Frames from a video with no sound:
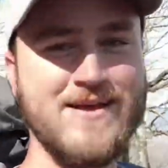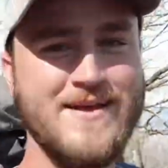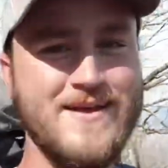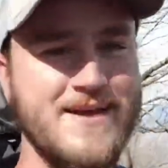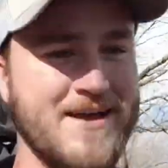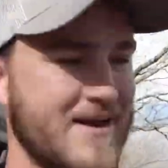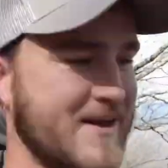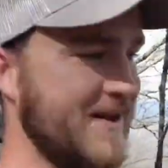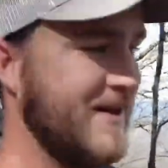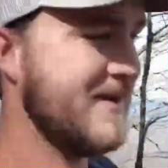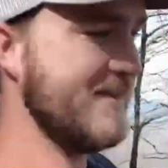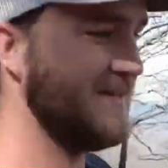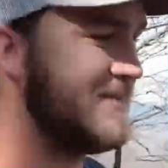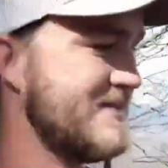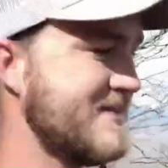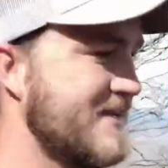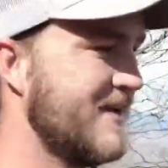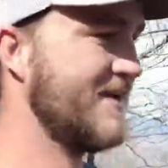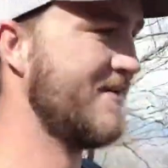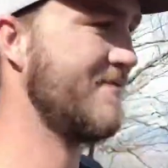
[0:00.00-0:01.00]
And this
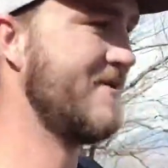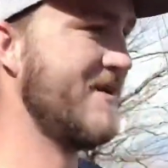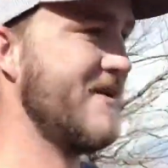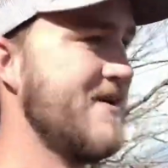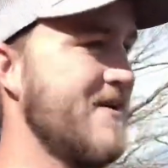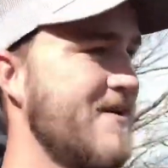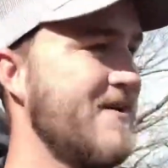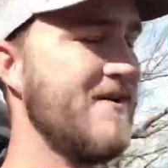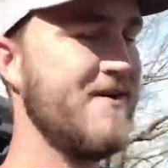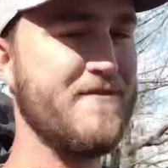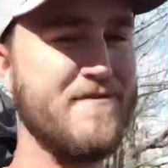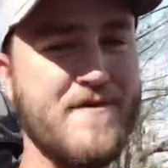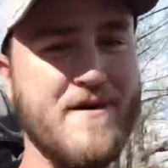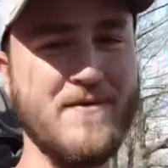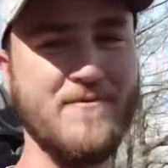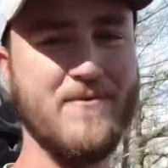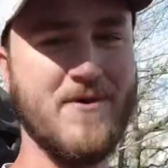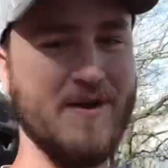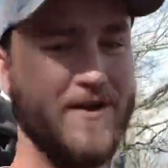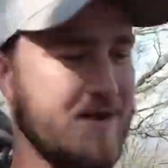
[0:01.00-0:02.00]
is going to be a
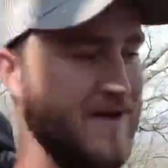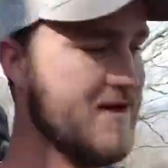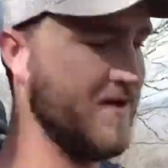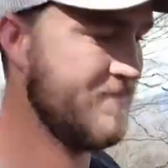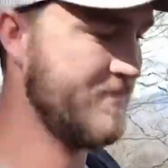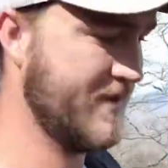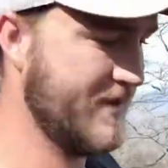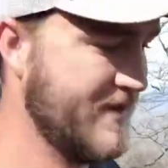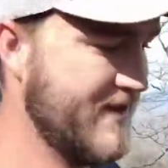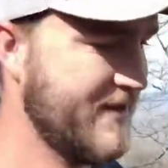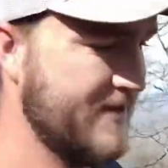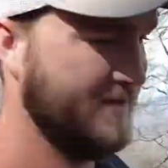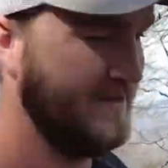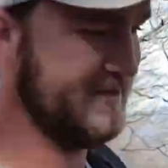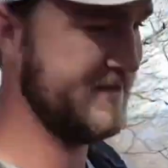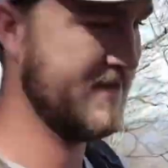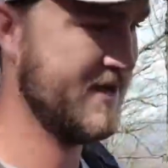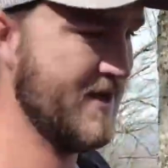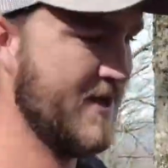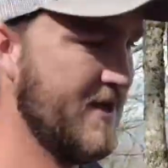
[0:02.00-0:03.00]
fun one because
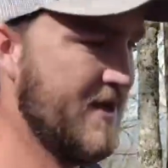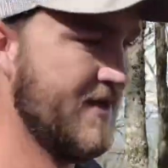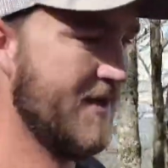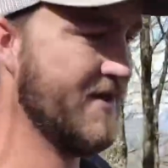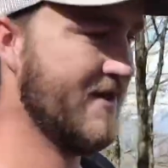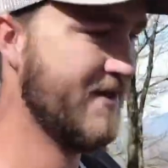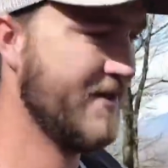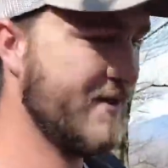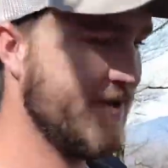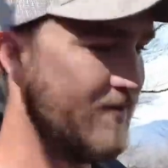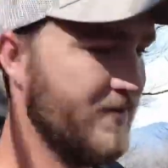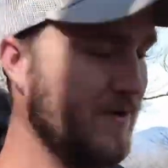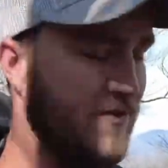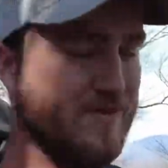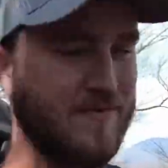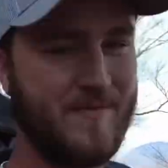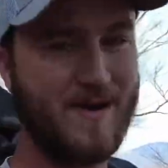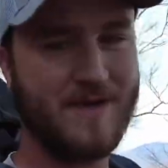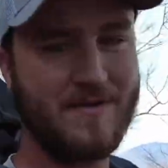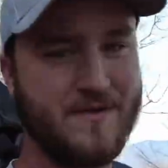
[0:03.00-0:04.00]

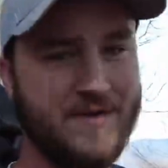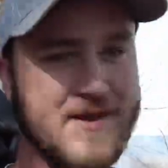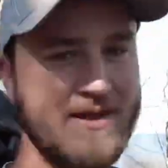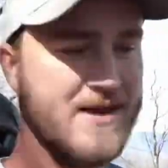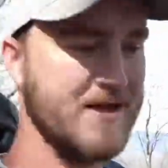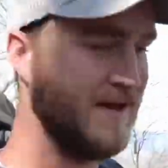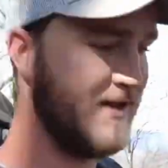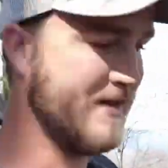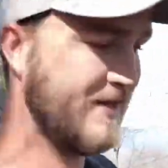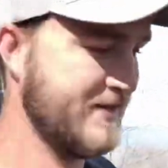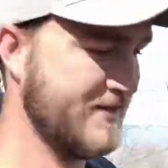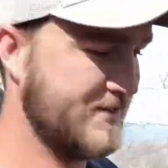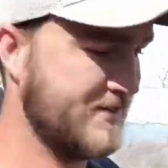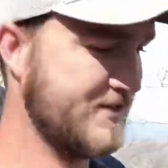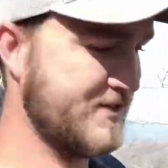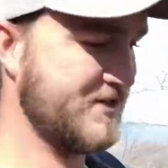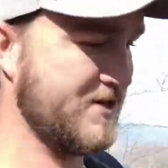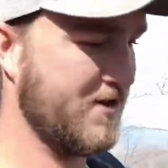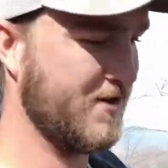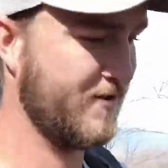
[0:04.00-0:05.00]
Roan Mountain is the
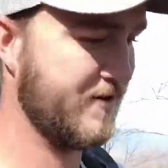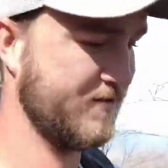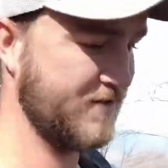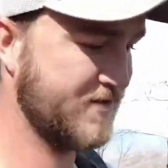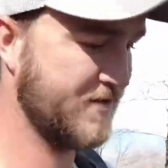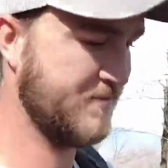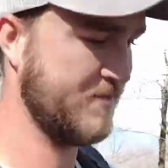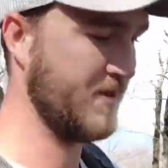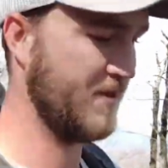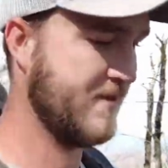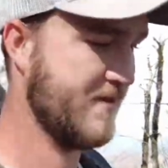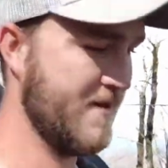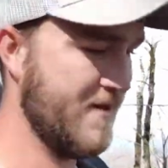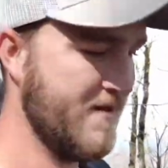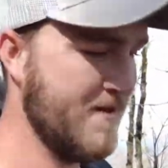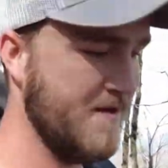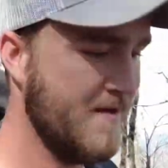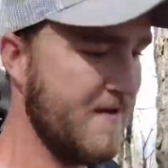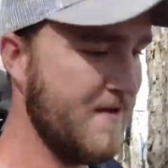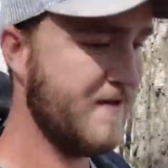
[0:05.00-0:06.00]
start of something
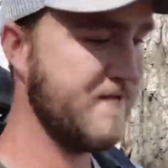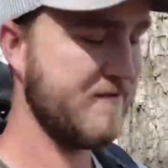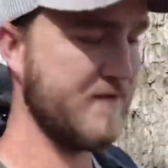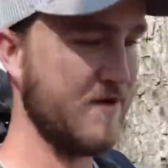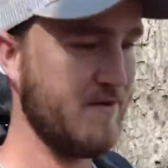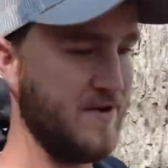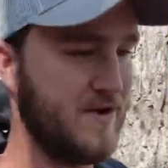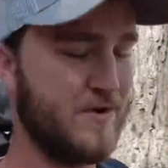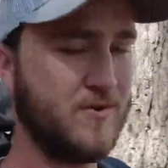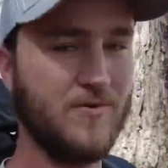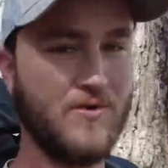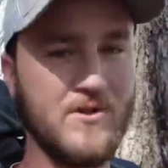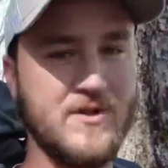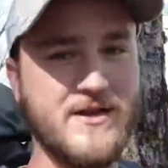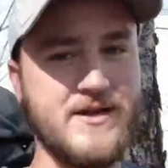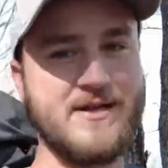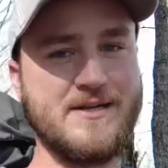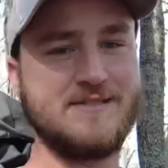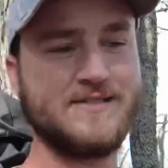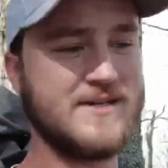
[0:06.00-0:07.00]
very cool.
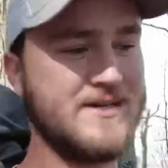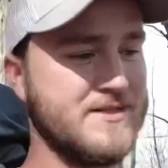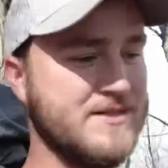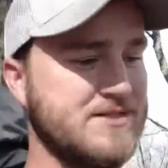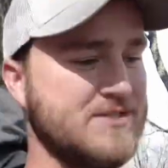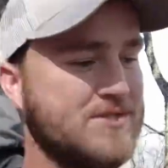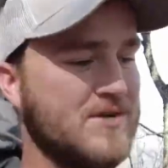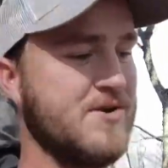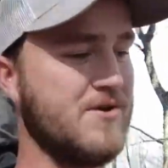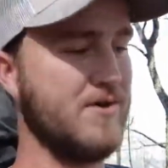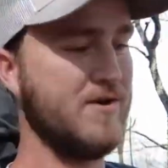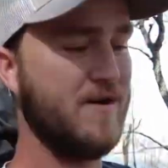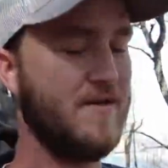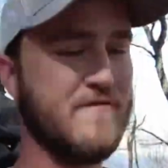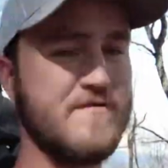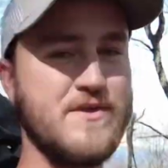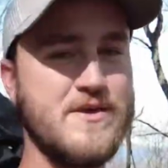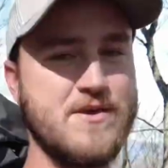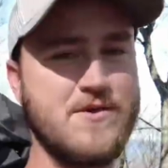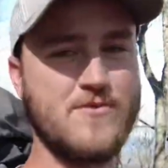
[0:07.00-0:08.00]
It's the start of
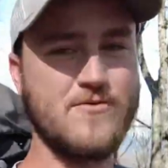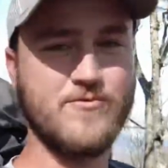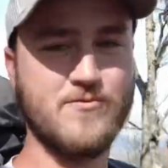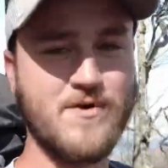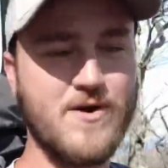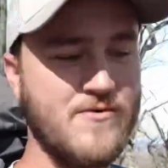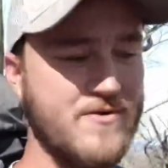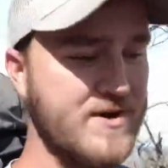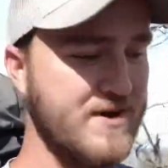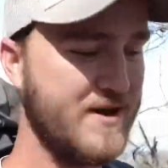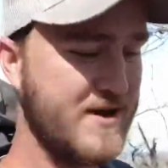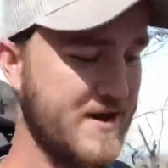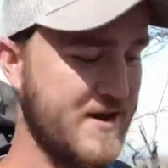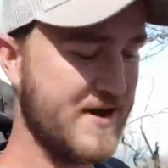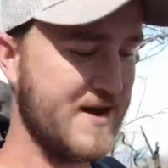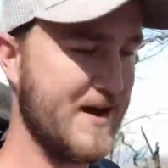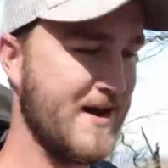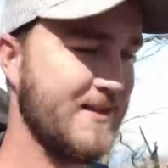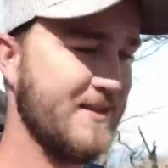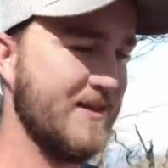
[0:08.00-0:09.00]
the Roan
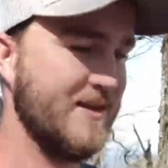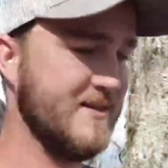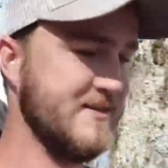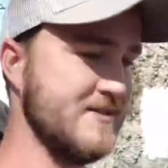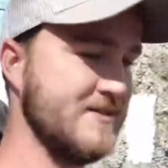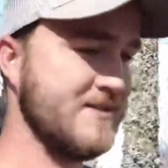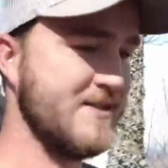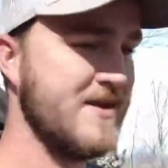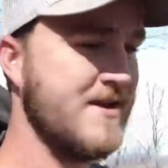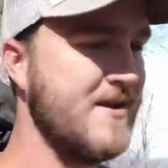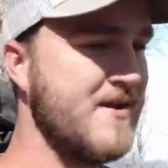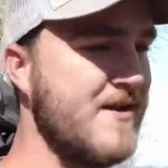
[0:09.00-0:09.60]
Highlands.